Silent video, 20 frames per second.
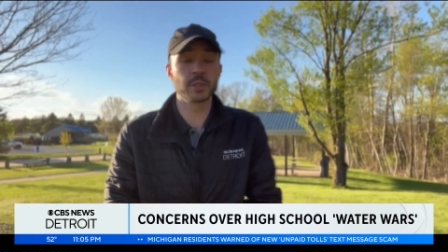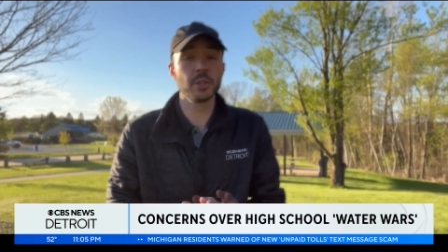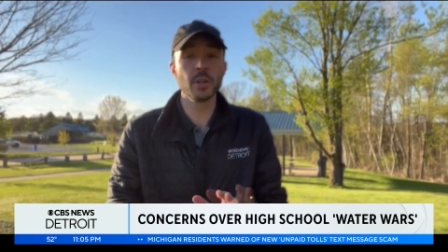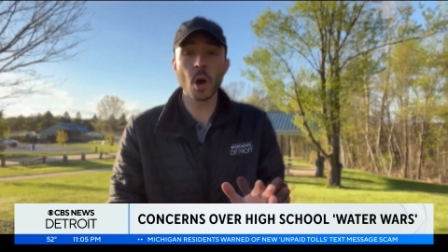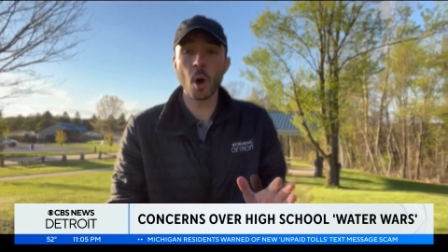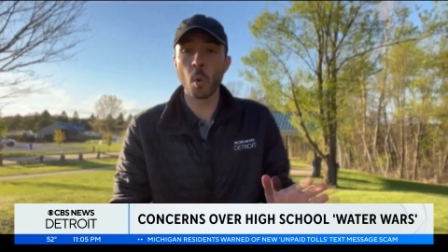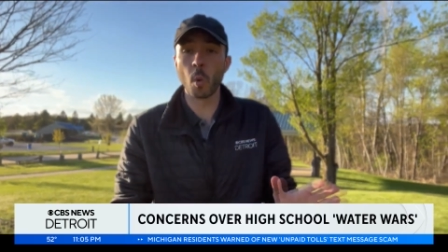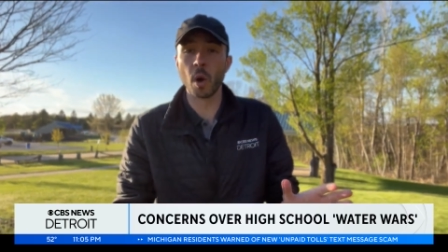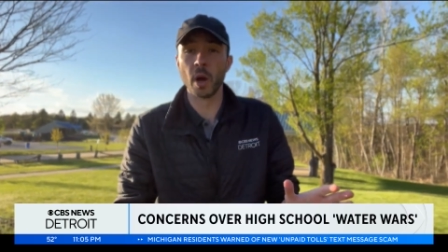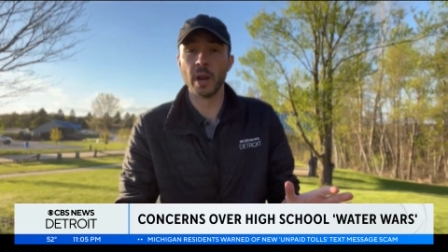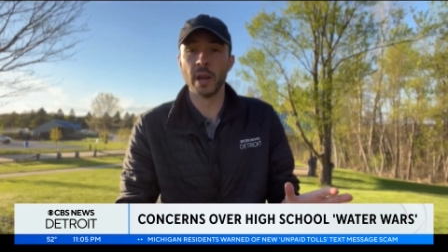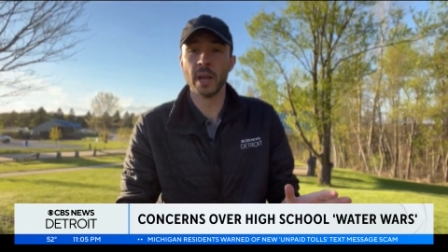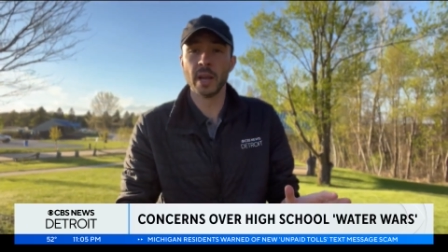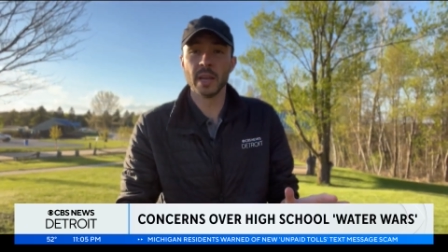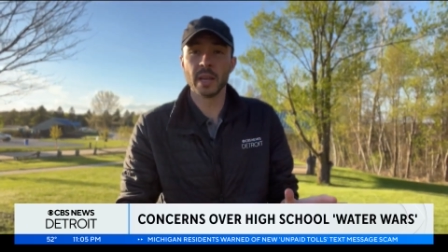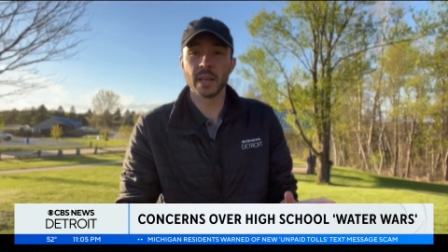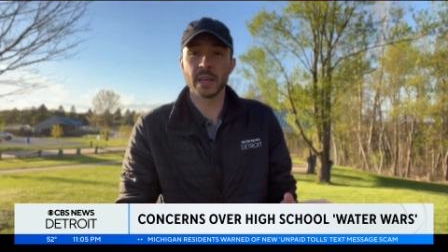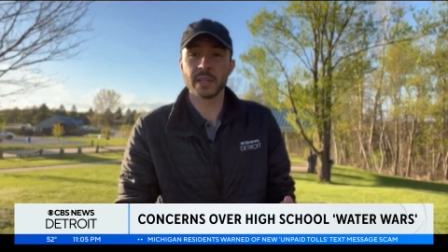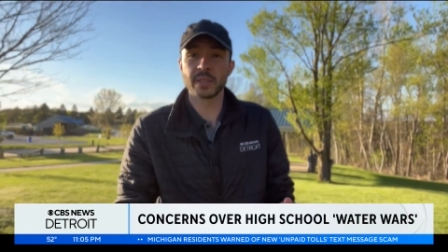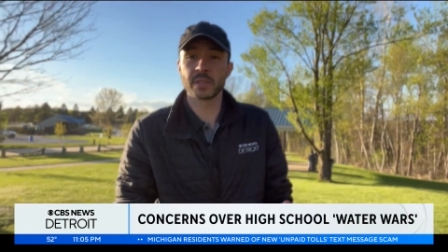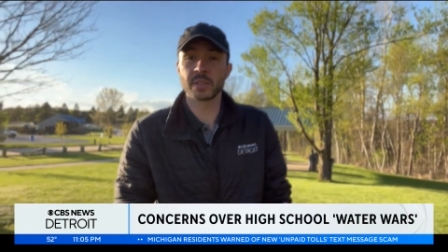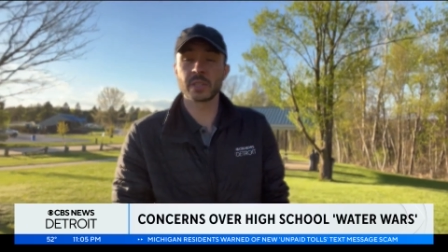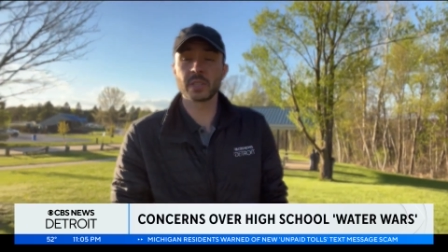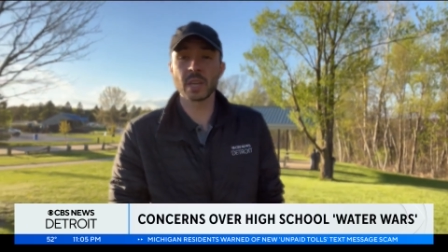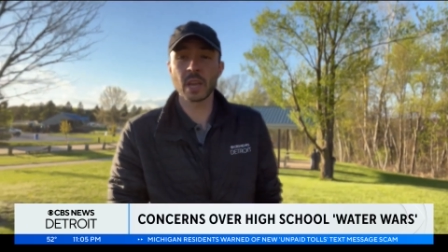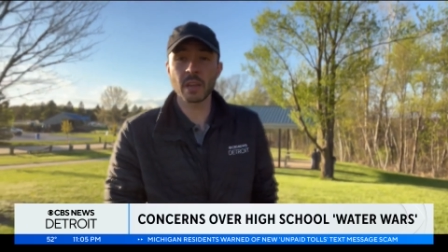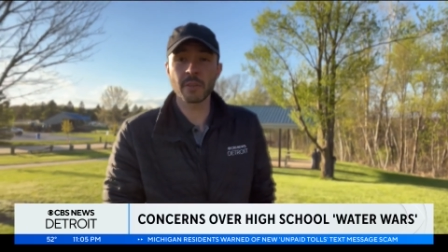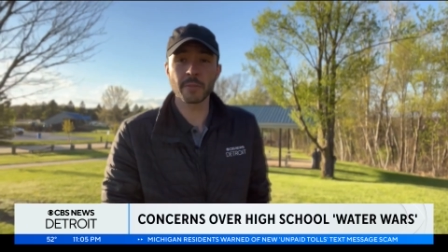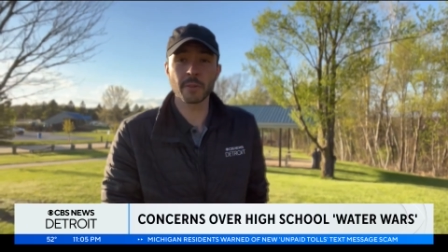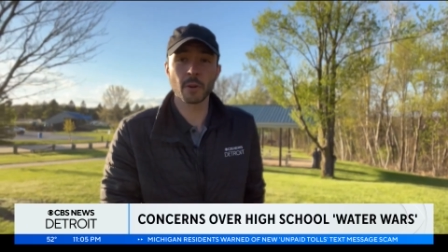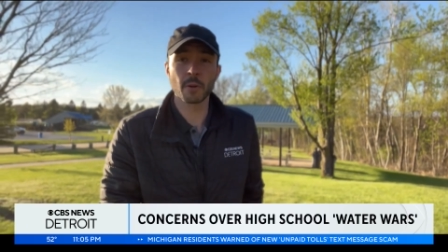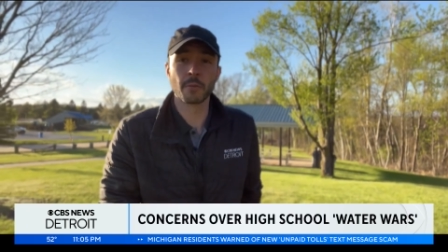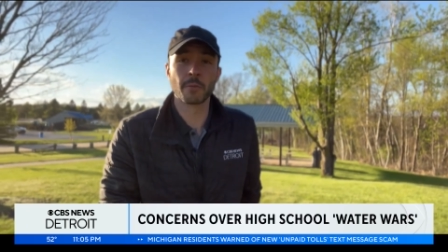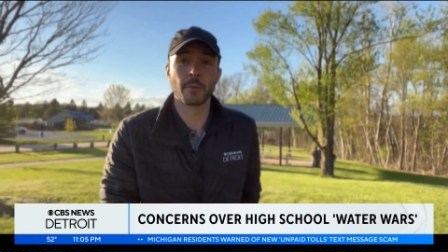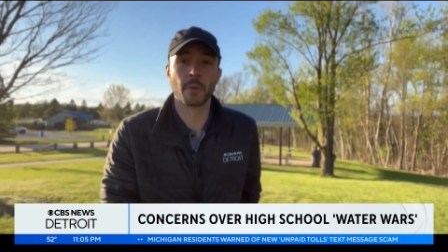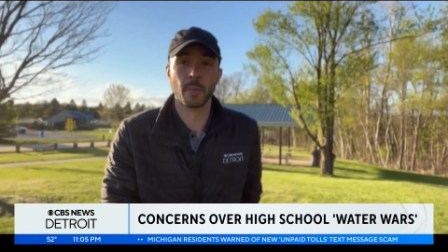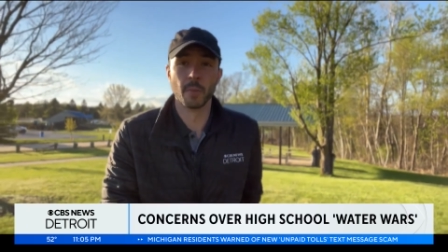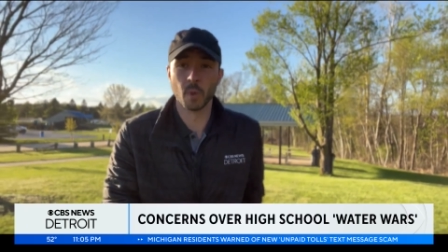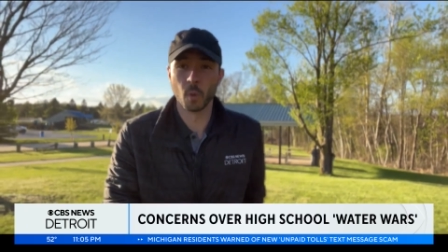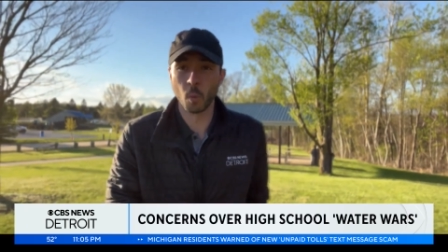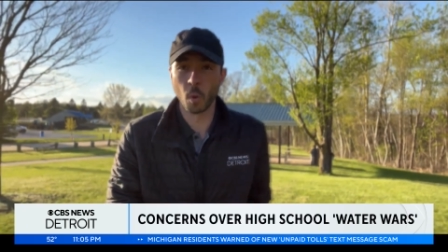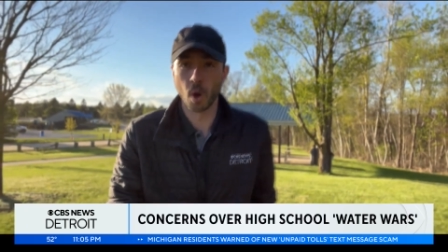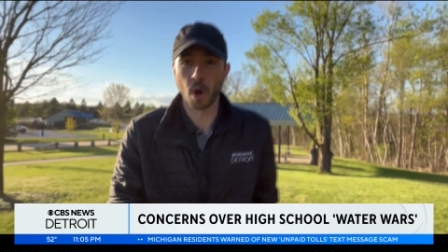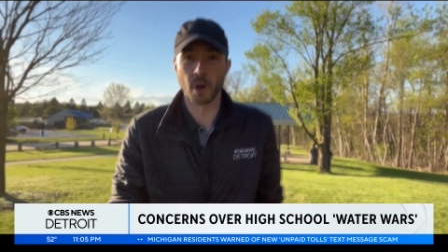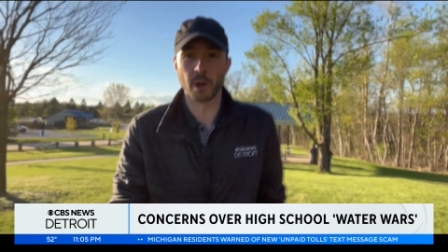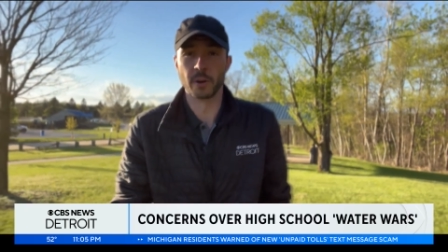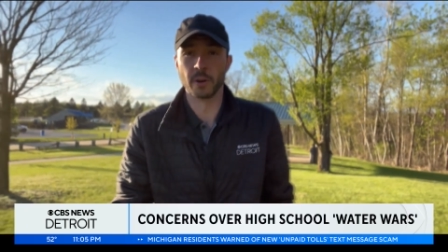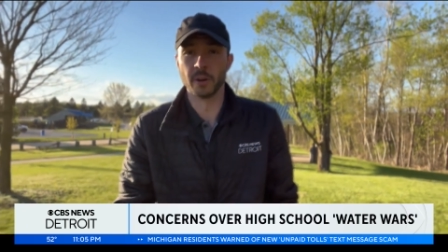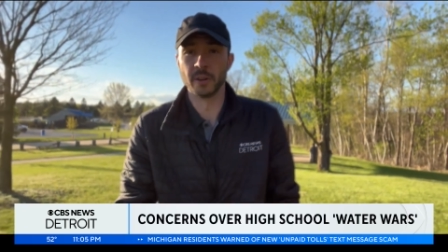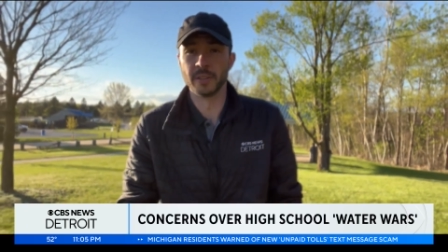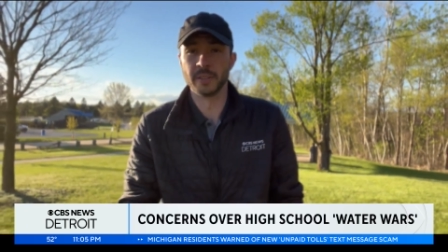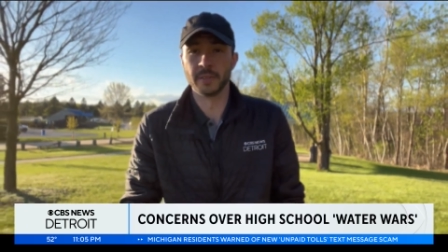no one is safe from the water.